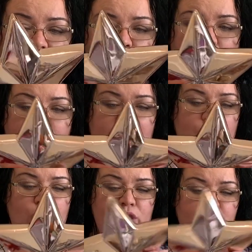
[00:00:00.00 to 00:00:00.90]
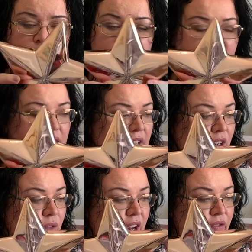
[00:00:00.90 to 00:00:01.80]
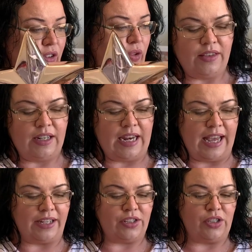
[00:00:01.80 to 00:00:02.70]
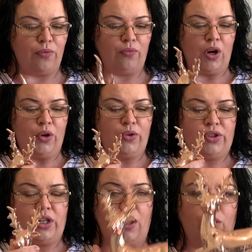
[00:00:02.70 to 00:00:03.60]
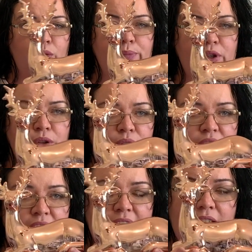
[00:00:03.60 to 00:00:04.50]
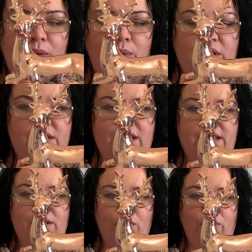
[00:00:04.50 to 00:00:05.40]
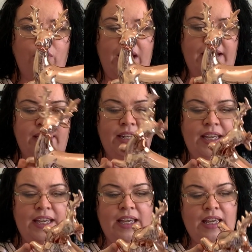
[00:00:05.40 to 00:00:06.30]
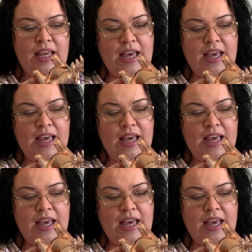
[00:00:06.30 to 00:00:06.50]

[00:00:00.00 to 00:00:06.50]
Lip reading: in my bedroom to decorate for. The next rose gold beauty was this reindeer.